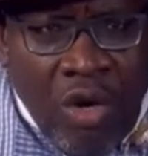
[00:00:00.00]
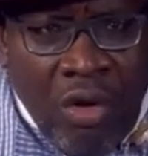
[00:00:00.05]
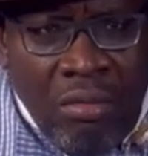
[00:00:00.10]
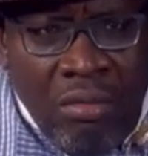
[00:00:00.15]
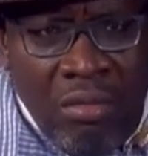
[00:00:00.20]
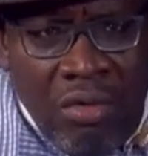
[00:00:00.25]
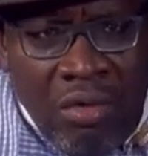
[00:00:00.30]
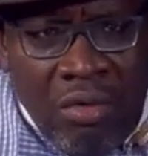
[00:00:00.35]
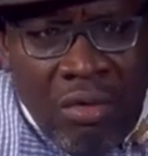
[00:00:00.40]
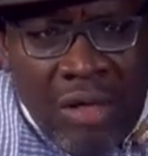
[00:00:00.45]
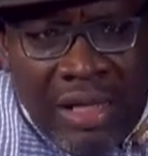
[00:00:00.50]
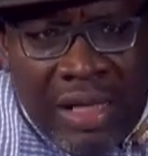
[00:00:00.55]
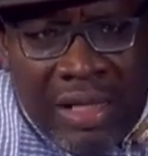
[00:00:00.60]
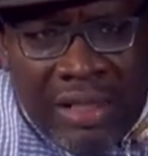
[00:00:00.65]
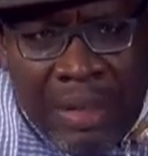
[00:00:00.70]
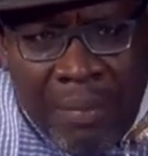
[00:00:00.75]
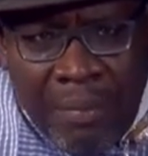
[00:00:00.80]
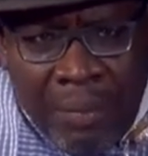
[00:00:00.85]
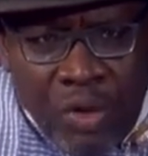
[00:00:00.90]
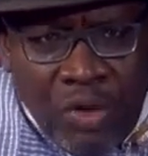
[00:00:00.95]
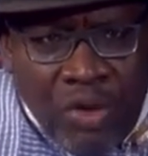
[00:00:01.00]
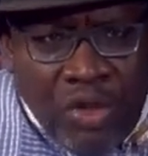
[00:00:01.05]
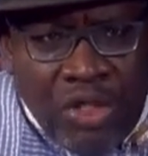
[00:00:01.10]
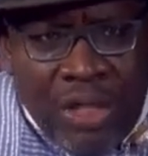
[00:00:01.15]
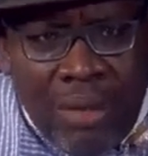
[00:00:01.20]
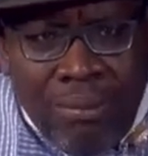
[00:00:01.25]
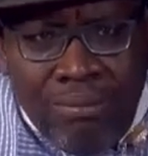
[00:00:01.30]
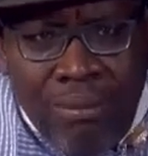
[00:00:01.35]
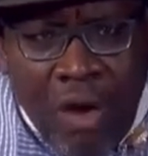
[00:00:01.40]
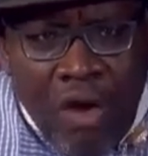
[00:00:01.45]
what they say, producing
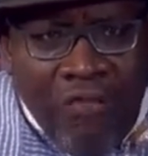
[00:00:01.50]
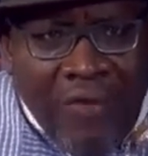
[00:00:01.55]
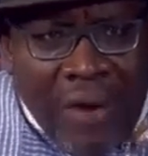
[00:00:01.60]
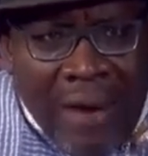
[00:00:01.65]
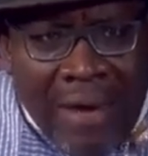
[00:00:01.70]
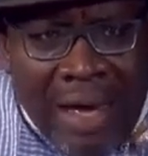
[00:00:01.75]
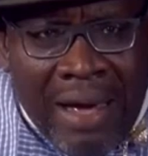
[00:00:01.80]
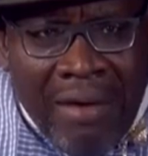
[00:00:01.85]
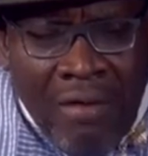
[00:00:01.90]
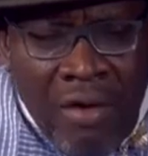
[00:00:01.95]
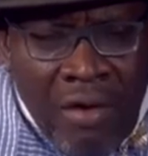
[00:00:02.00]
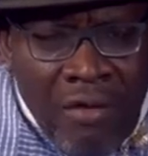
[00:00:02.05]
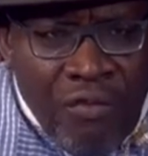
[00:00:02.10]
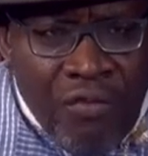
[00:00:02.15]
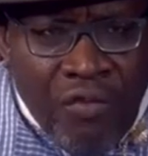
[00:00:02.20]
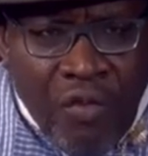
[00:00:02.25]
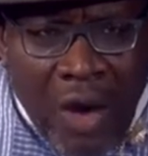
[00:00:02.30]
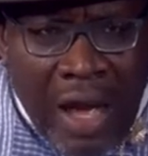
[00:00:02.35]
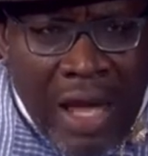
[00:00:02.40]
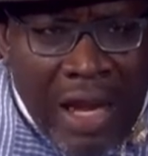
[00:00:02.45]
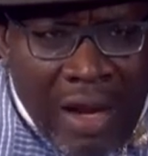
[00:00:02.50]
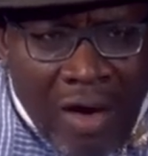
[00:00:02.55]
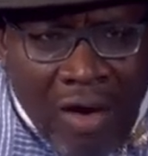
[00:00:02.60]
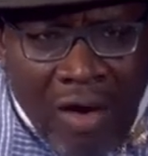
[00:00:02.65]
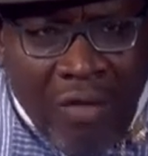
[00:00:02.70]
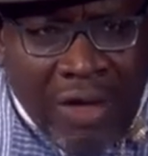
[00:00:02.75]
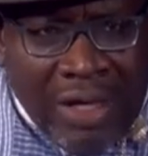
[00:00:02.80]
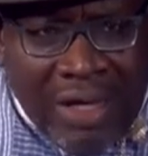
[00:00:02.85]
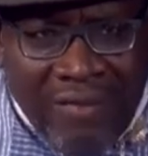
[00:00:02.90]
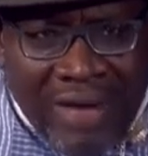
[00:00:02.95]
fire fuel or
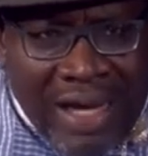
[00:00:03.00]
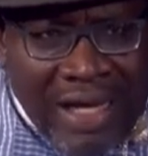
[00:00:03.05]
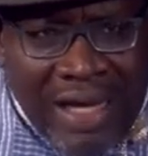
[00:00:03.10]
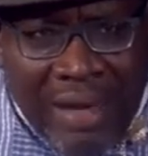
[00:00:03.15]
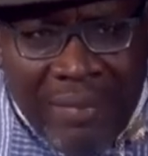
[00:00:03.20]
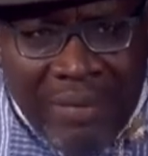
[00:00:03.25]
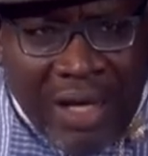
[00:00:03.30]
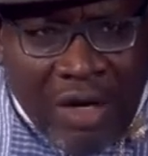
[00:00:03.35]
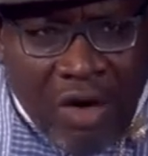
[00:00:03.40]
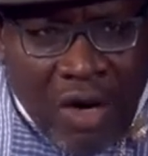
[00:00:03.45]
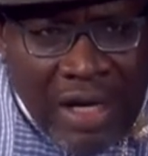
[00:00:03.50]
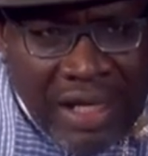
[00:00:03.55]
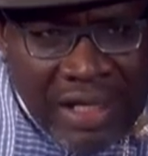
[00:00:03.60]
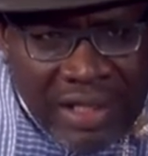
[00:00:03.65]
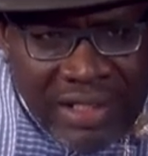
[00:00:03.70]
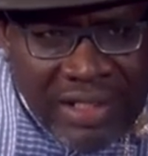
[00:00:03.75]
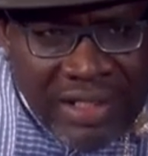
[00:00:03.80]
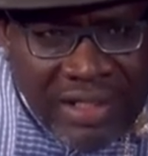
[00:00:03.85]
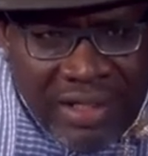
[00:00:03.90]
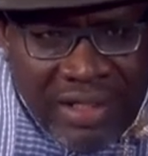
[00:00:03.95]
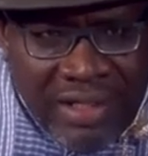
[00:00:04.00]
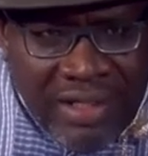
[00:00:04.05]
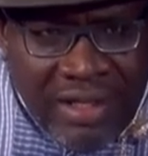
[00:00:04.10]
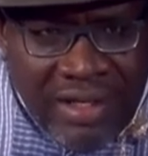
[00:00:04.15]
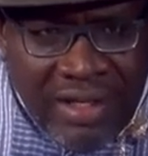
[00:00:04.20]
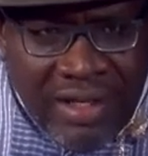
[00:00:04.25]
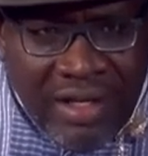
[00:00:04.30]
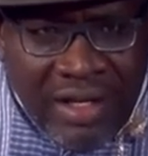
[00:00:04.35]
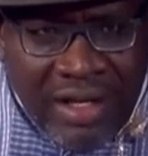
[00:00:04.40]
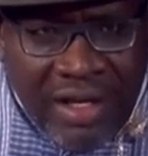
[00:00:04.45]
whatever name they call it,
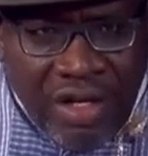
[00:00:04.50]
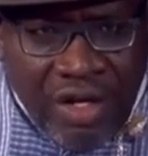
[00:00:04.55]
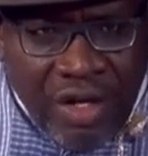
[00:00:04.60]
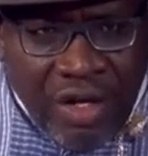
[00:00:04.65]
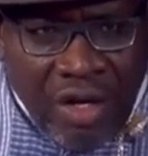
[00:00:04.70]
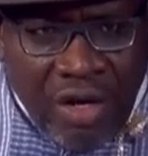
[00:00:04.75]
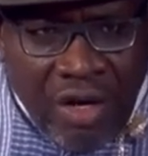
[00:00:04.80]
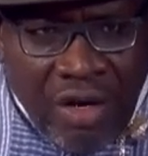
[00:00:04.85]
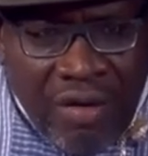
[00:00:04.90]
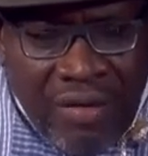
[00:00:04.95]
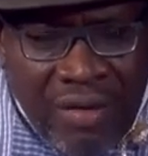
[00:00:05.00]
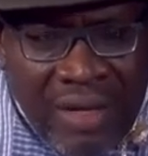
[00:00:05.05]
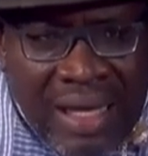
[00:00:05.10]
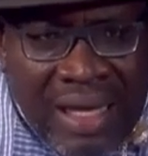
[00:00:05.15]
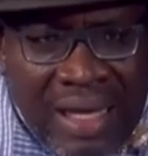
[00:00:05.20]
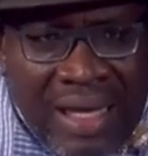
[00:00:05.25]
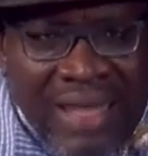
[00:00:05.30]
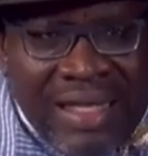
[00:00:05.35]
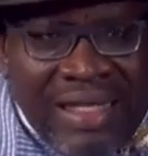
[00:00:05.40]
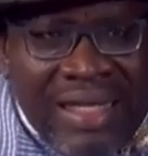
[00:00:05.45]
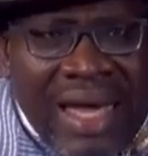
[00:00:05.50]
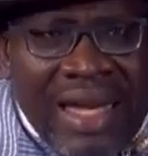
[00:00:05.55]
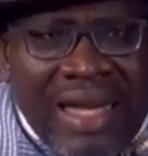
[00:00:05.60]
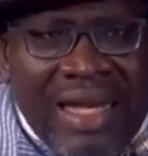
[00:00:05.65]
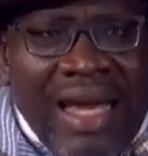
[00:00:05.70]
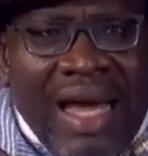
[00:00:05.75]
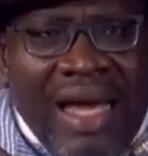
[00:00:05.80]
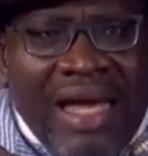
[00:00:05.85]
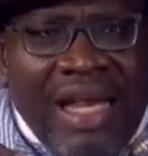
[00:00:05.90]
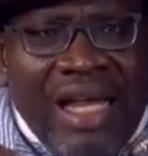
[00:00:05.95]
is a
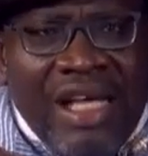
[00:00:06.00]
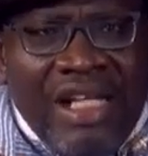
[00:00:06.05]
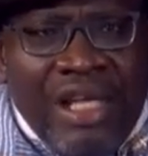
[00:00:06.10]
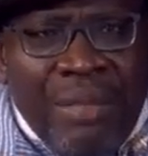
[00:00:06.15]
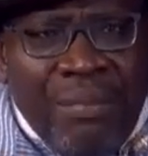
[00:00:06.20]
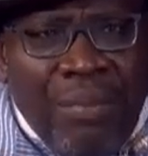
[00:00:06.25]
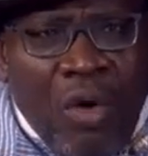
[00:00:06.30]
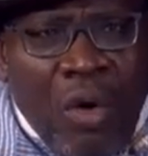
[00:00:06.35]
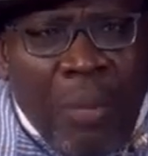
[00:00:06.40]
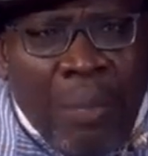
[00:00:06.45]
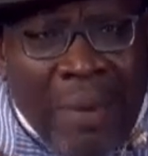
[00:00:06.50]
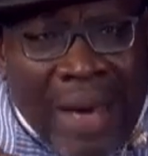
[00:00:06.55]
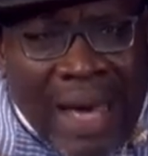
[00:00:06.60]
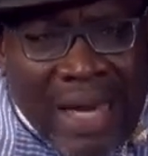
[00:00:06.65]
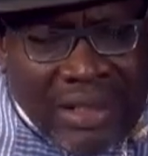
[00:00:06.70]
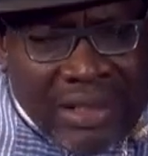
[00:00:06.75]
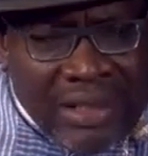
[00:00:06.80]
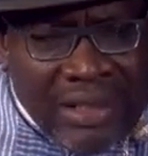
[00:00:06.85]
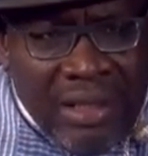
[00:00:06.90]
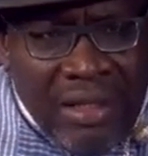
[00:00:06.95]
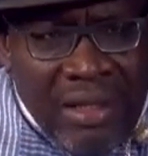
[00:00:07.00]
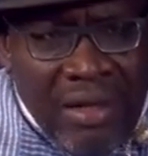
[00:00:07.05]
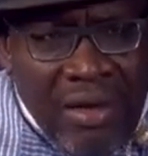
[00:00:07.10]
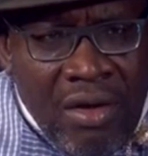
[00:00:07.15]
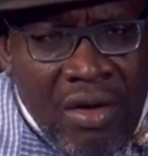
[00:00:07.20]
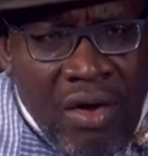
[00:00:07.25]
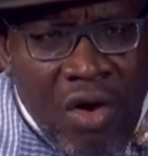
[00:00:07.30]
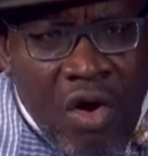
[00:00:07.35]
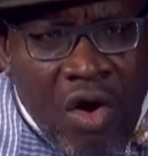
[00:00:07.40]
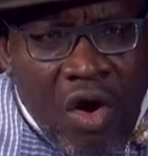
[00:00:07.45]
negligible part
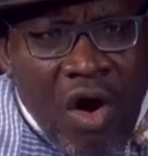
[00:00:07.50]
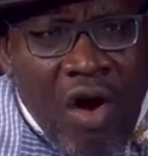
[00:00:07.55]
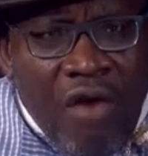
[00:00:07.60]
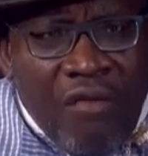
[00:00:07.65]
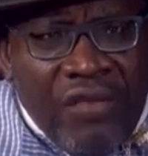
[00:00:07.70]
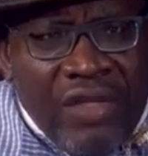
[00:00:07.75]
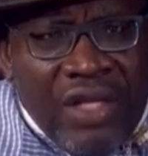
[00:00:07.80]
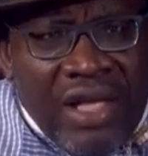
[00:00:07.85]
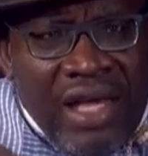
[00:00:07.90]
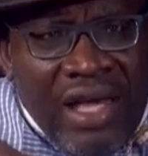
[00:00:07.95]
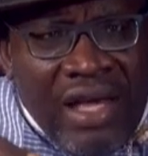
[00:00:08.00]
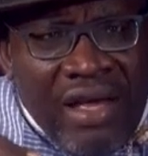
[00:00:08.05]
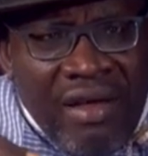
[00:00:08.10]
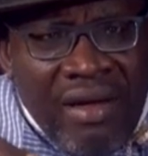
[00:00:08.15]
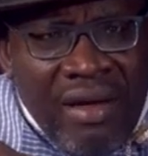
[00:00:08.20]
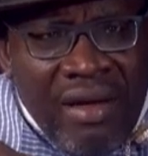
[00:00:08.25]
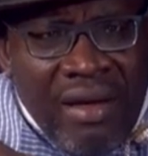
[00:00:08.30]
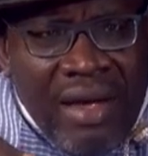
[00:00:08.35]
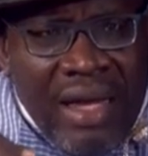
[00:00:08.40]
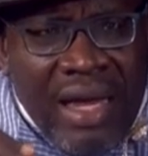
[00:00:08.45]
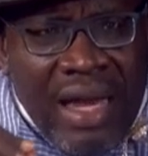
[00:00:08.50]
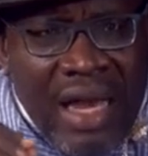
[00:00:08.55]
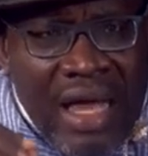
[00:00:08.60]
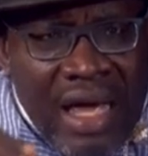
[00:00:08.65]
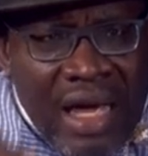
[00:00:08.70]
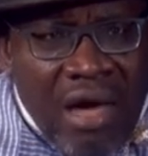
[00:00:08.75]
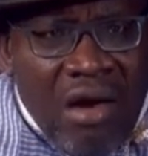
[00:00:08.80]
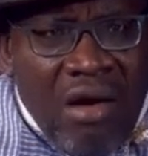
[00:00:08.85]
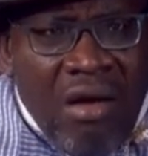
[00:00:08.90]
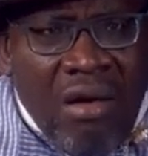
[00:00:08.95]
of the
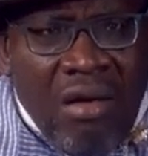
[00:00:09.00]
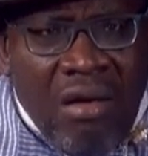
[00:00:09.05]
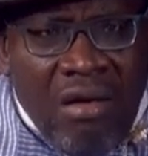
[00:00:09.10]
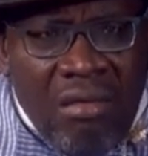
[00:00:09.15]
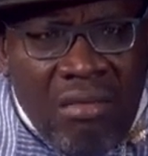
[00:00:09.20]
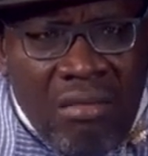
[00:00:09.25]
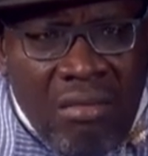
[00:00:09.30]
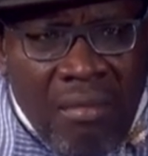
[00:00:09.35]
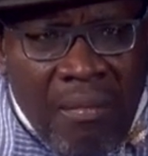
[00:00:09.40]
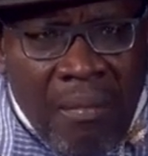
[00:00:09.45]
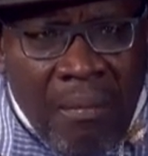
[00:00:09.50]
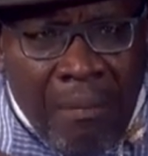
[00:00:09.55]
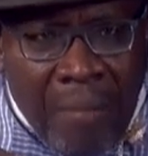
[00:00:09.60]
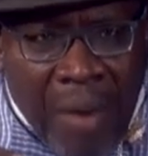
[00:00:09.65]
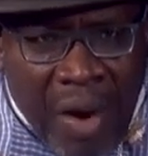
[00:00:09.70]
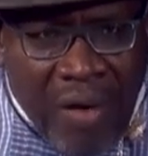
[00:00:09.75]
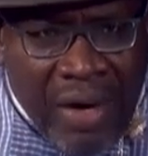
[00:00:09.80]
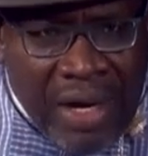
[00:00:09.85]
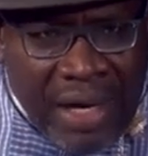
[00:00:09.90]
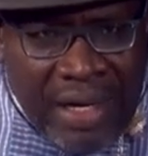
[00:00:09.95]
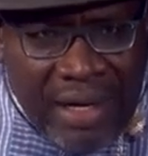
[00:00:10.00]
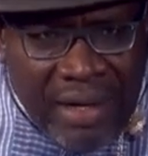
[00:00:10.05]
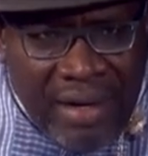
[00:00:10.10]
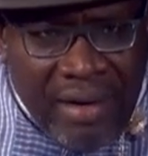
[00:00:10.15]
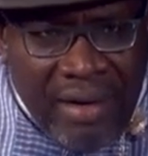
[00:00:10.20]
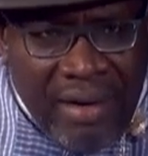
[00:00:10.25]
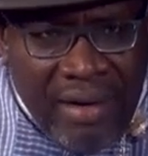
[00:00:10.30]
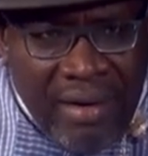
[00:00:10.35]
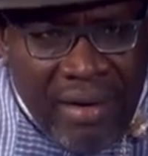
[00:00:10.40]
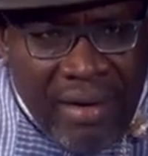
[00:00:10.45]
illegal bunkering.
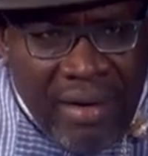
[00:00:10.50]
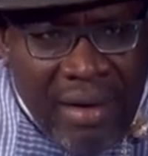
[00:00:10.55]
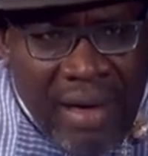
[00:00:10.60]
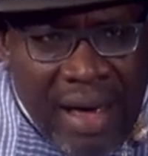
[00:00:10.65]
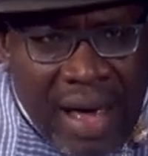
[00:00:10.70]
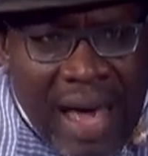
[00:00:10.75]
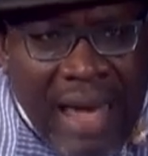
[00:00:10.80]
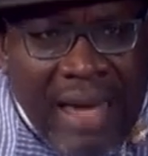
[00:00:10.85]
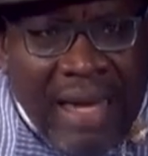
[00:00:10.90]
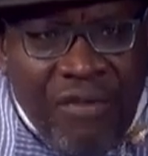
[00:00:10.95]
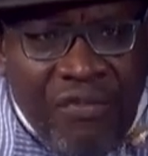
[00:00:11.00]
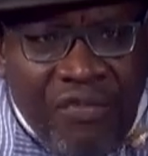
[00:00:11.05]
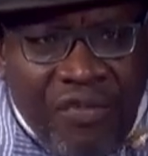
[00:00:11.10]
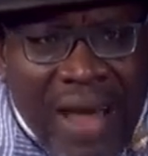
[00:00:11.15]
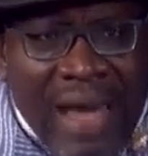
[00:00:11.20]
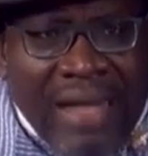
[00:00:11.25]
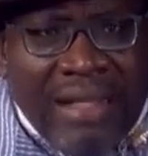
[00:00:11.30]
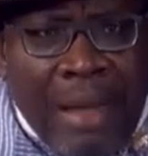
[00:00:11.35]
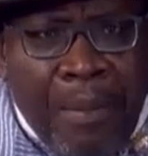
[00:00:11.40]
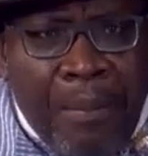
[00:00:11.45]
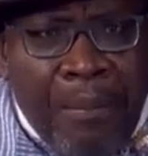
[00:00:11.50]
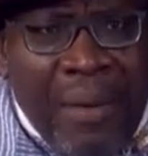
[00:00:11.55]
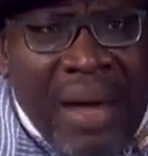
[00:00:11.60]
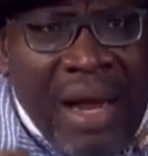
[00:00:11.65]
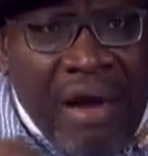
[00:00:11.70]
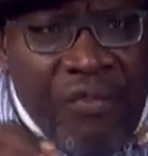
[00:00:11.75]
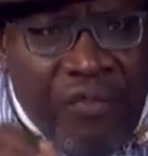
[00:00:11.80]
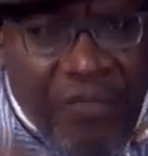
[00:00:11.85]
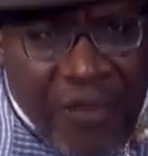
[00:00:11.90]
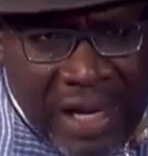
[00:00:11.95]
And in fact, the
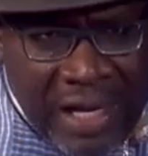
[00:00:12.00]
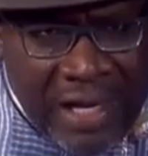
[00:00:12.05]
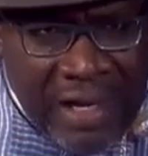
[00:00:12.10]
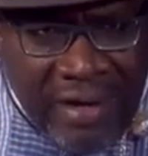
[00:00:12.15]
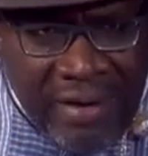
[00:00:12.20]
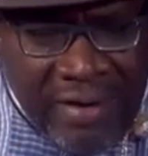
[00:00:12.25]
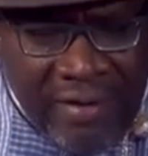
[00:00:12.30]
pilfering,